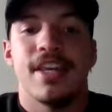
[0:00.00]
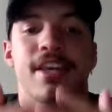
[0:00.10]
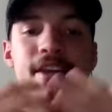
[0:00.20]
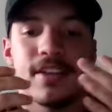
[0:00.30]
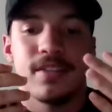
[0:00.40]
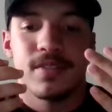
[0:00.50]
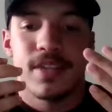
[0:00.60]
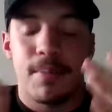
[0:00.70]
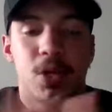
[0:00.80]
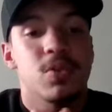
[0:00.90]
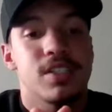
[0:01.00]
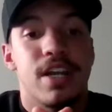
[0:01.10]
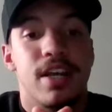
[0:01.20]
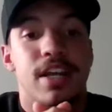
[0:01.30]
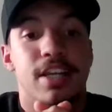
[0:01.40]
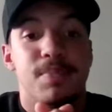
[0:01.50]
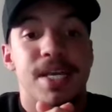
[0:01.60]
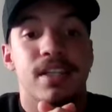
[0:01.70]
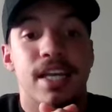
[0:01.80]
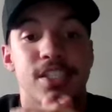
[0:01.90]
the chemicals that it is
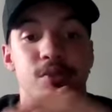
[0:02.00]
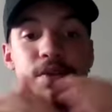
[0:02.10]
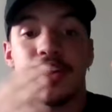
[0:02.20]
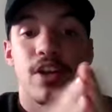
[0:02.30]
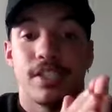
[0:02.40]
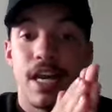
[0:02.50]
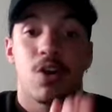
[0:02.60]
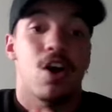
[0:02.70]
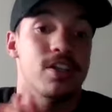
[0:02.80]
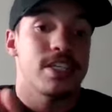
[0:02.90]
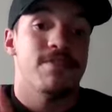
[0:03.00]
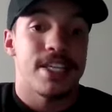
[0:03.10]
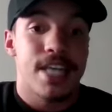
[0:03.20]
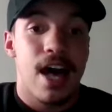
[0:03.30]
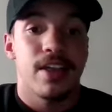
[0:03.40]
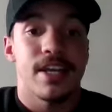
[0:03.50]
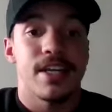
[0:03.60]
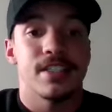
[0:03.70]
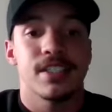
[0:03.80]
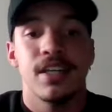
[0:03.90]
being laced with is now causing
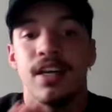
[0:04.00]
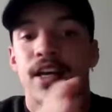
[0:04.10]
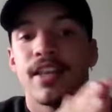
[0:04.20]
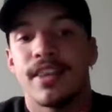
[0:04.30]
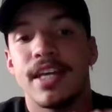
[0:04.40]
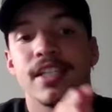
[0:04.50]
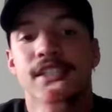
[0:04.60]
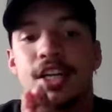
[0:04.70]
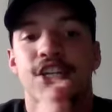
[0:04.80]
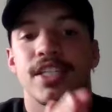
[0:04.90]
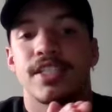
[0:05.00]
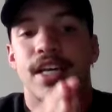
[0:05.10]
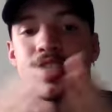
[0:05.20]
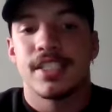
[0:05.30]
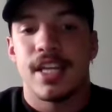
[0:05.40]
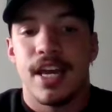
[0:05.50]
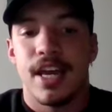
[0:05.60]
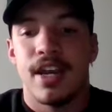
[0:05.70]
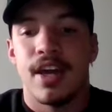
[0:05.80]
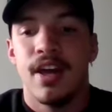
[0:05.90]
fatalities. Things such as this
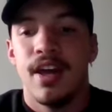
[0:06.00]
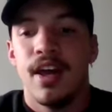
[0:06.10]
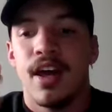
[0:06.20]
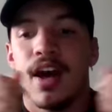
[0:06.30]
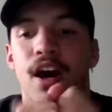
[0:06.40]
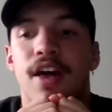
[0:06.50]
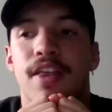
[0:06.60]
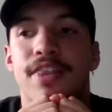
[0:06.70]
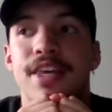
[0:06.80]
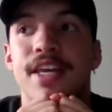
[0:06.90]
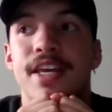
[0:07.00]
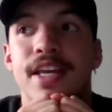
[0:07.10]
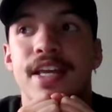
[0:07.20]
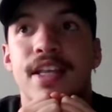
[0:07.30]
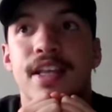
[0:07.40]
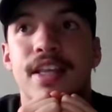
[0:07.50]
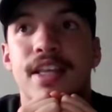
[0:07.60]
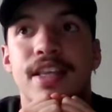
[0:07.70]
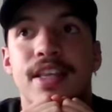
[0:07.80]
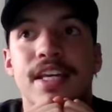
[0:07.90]
and the
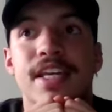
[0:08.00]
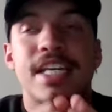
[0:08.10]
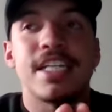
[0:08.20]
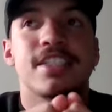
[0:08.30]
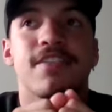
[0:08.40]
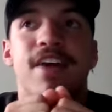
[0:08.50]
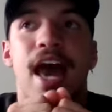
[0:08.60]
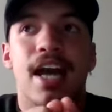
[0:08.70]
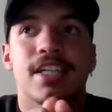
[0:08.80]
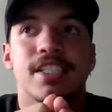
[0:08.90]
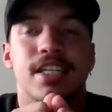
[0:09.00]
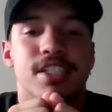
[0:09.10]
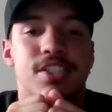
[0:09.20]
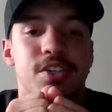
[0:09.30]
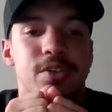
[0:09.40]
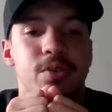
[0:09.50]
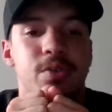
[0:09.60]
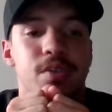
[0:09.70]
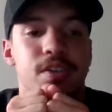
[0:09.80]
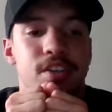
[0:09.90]
ease of access
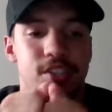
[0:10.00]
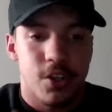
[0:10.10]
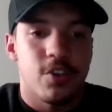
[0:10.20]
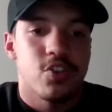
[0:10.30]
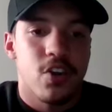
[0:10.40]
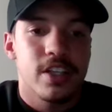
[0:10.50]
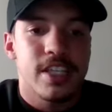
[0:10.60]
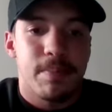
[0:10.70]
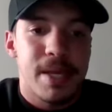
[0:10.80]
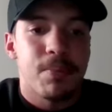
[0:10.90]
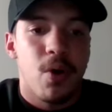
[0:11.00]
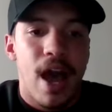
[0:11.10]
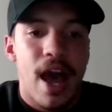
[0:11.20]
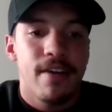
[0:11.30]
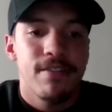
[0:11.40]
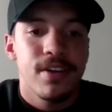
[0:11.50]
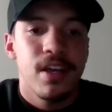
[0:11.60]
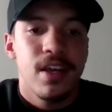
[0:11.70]
to the certain drugs that people have,